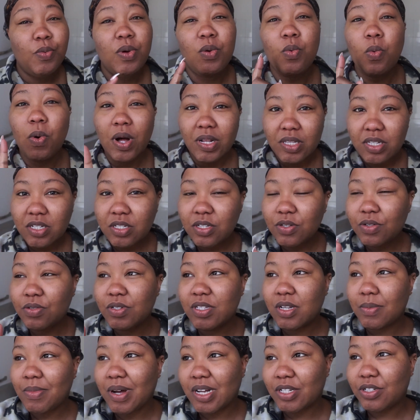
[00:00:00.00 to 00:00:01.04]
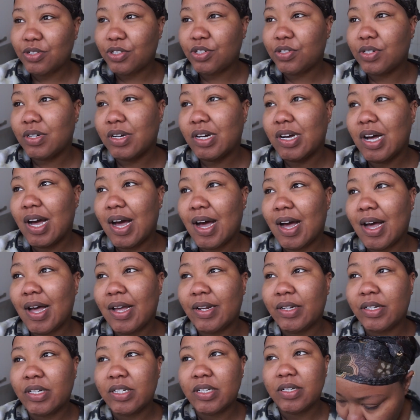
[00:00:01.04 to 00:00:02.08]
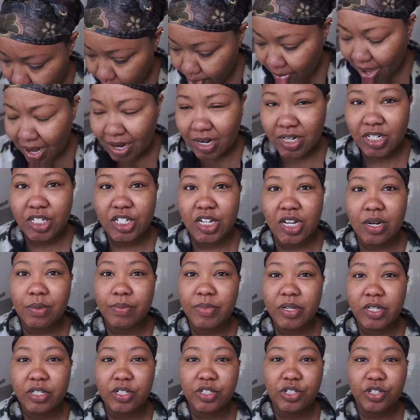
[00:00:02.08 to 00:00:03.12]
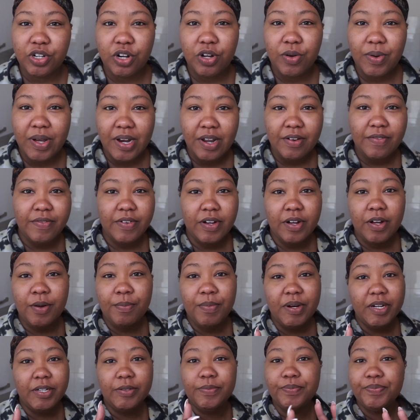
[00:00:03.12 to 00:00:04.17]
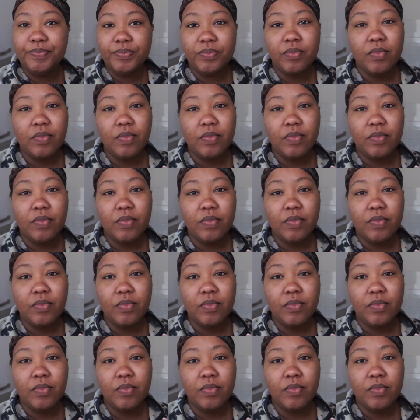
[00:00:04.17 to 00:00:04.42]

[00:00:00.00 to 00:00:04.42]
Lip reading: We wanted to do tomato choker and melon gin bulgur or whatever, but